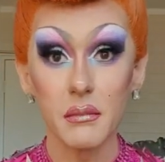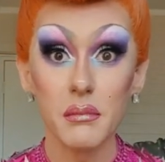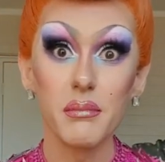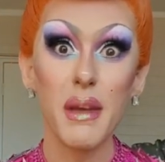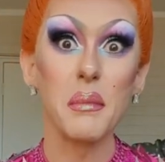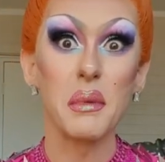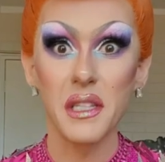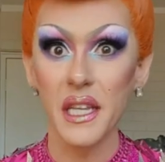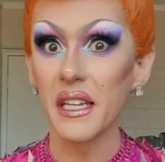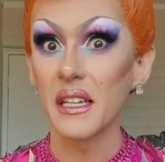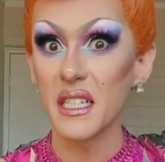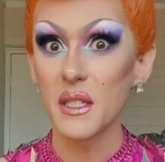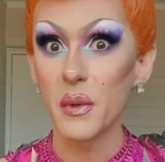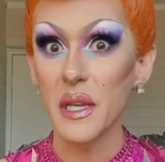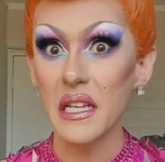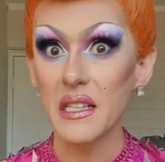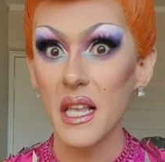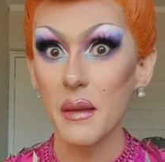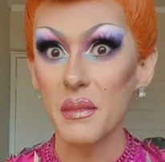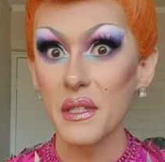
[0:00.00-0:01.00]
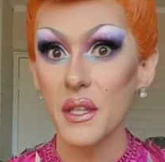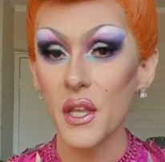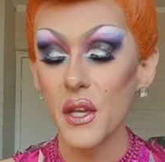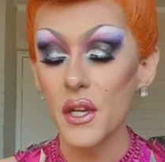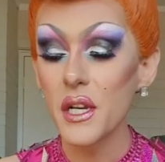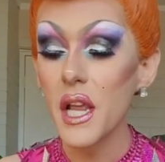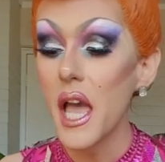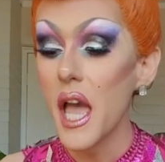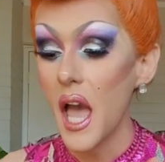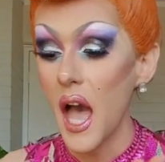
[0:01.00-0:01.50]
Maybe next week's episode.
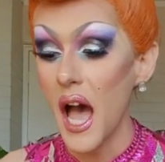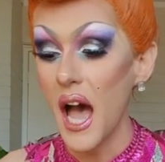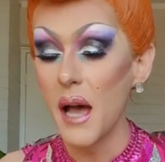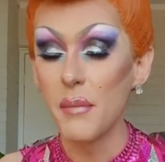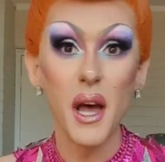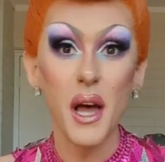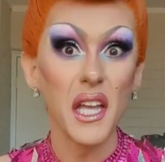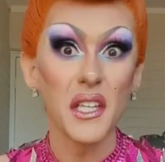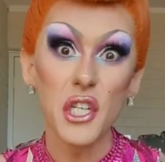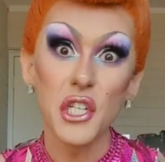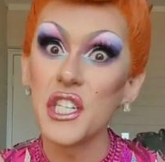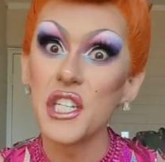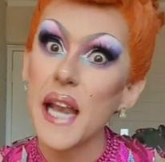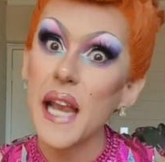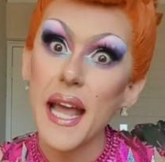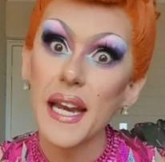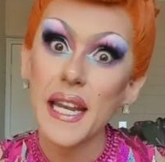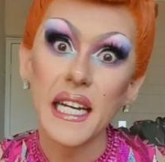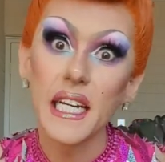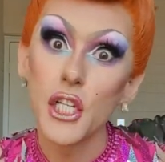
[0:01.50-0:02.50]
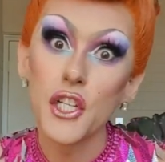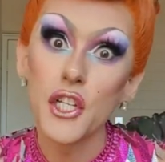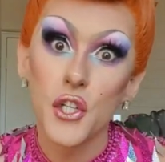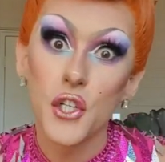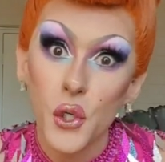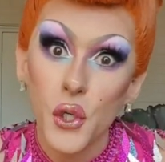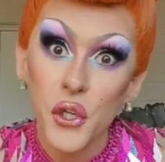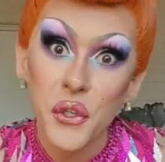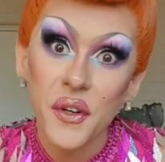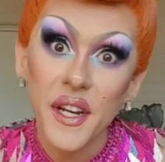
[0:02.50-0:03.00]
You didn't add any
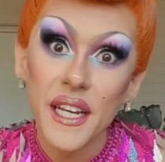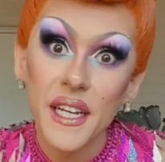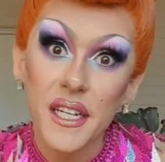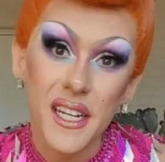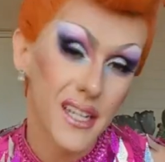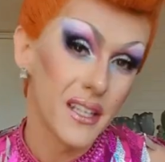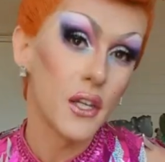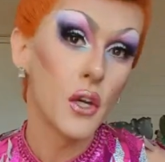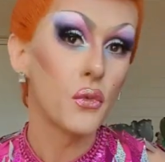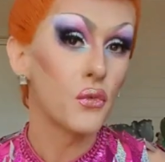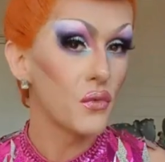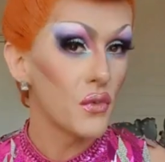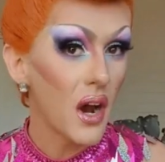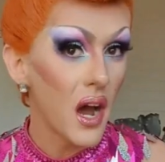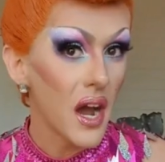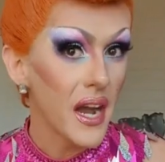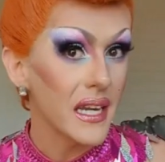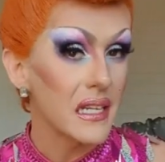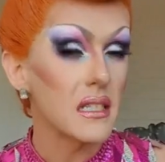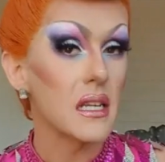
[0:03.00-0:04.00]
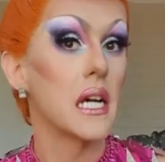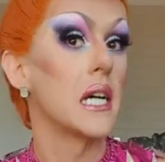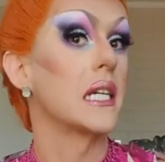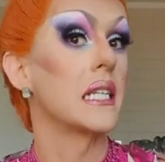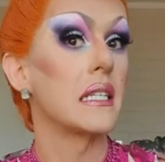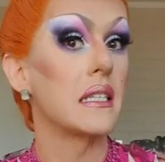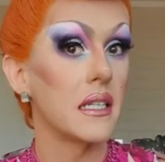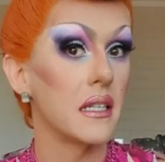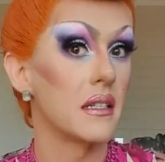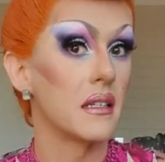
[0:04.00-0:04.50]
sugar in. You're right, I
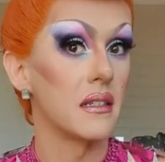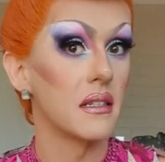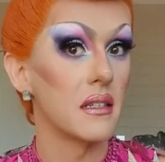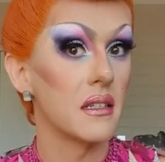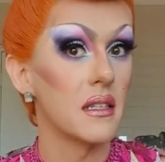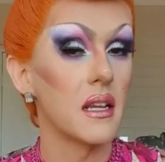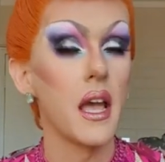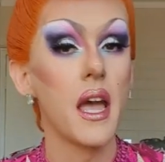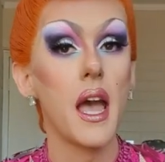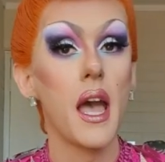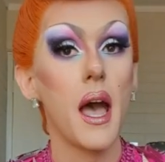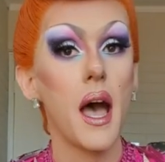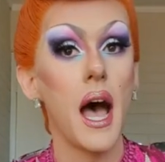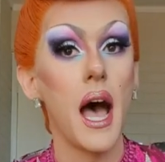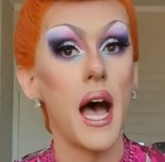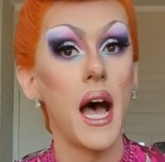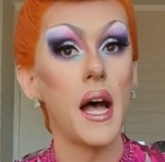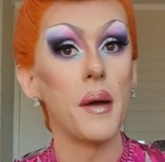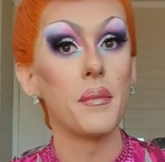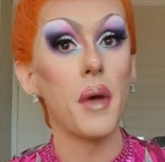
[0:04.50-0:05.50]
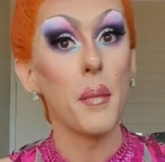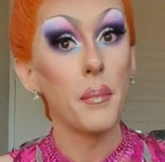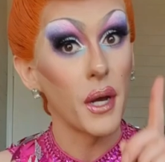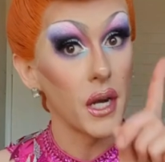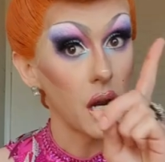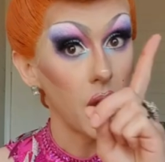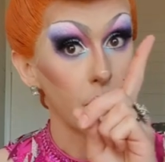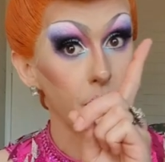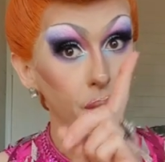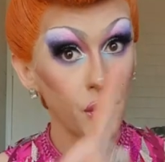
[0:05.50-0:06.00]
didn't.
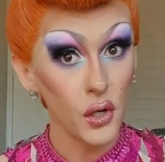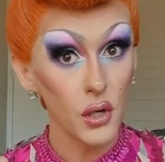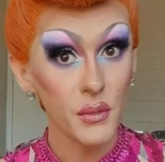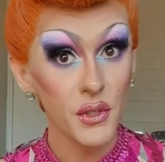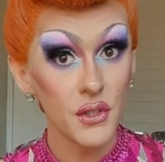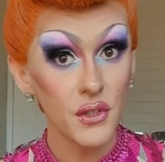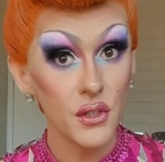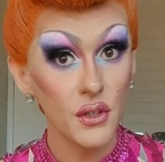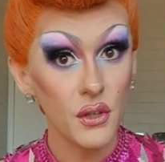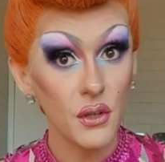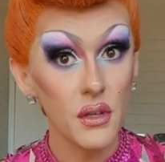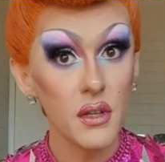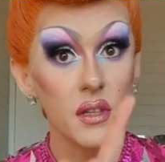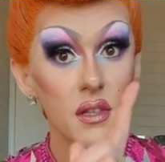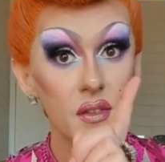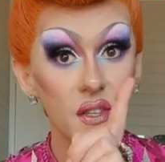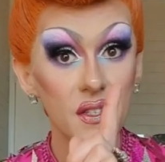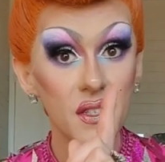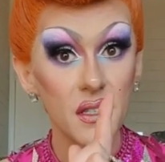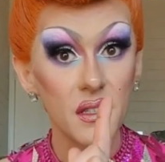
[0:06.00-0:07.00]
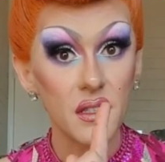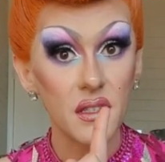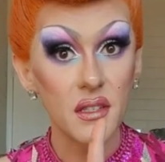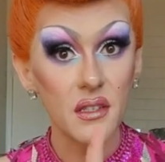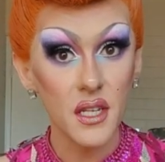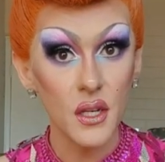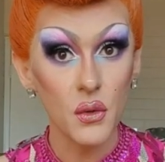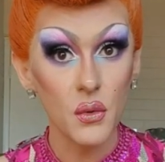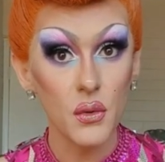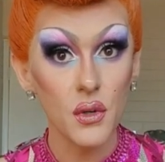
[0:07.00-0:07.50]
But I promise you, this is
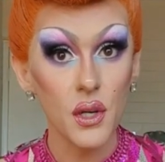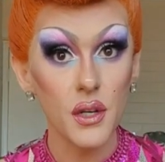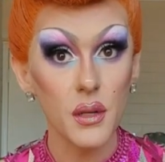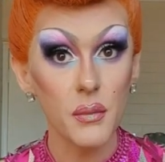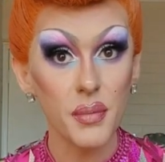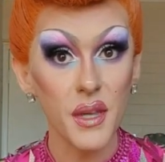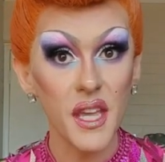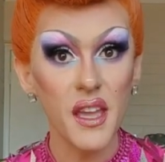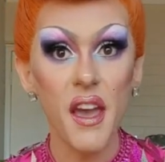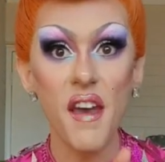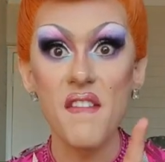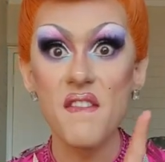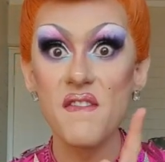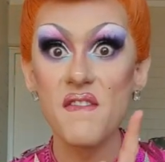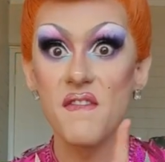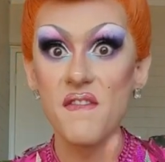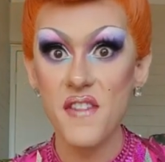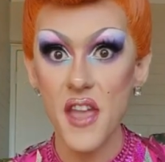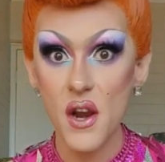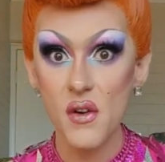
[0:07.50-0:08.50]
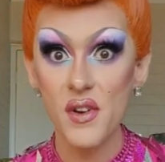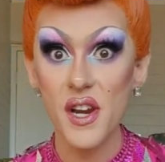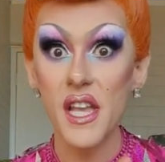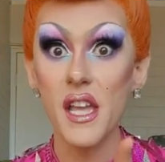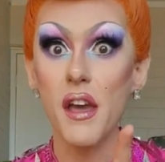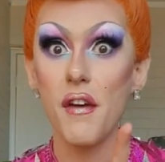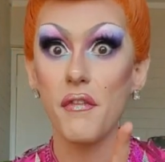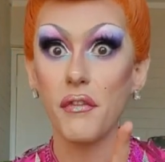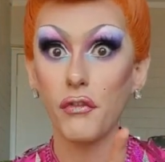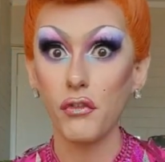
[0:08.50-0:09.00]
still going to be
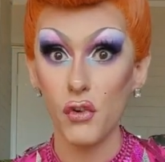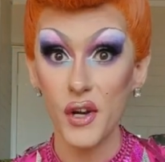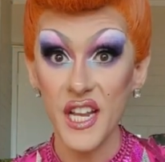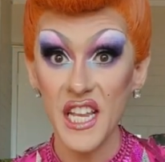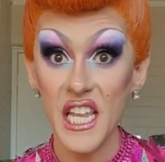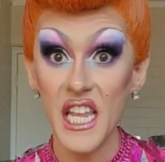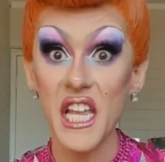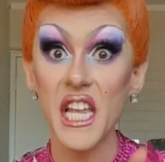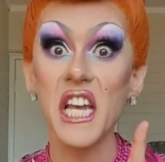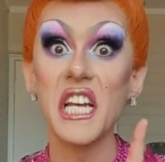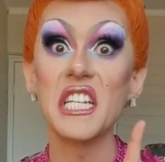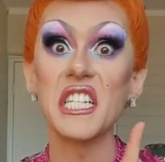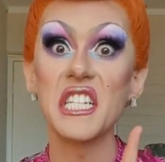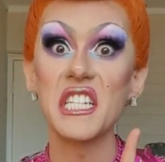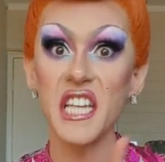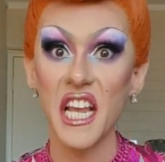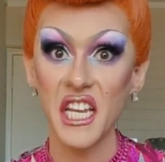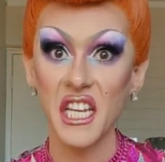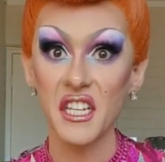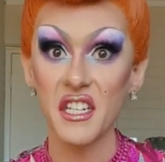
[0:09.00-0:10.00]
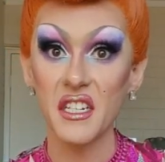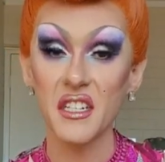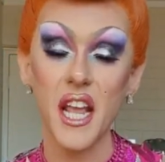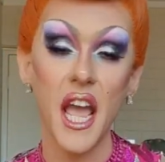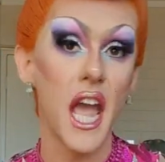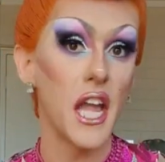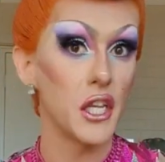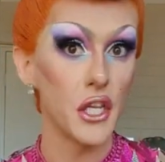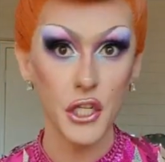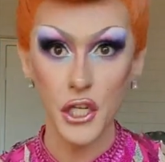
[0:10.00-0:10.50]
very freaking decadent,
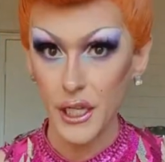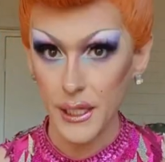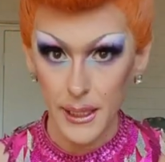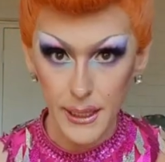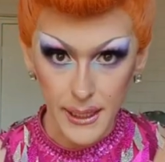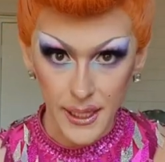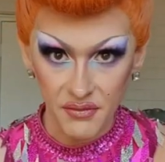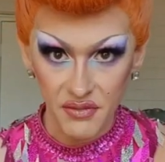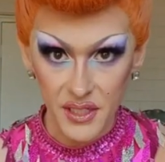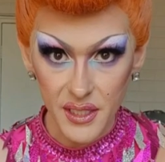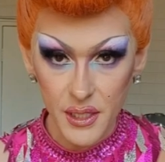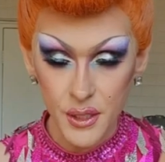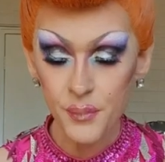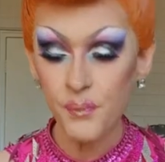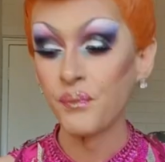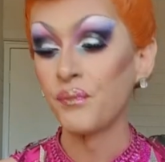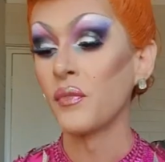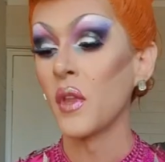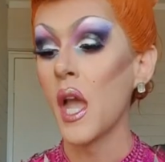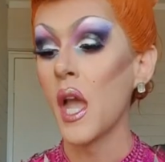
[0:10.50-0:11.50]
and you're going to love it.